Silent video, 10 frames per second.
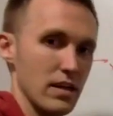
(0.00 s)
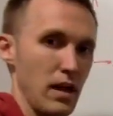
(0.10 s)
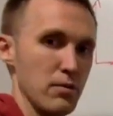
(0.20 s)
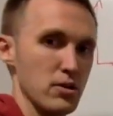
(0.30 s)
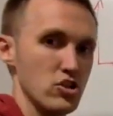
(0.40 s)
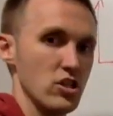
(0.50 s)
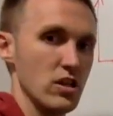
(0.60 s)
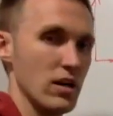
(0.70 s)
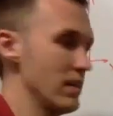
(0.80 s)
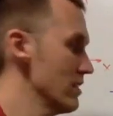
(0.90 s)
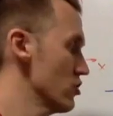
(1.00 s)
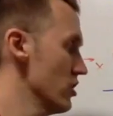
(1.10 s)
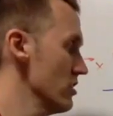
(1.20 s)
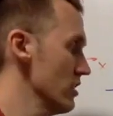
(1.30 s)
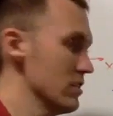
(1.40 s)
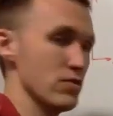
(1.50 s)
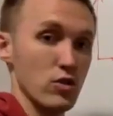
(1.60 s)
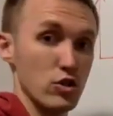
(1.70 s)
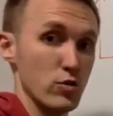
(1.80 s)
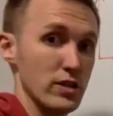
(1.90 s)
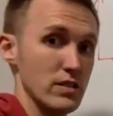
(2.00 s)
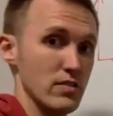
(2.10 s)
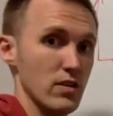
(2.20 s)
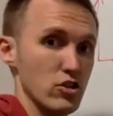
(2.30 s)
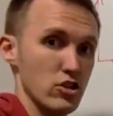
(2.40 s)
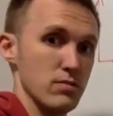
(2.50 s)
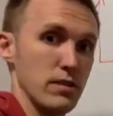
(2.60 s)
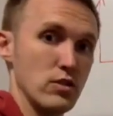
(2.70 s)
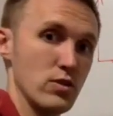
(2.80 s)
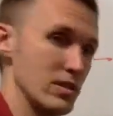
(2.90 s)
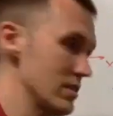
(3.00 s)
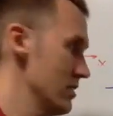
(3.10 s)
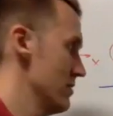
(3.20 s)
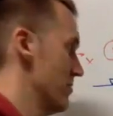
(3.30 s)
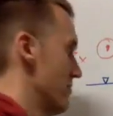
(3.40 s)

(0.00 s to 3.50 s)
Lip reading: capital G, and G stands for Green's function matrix,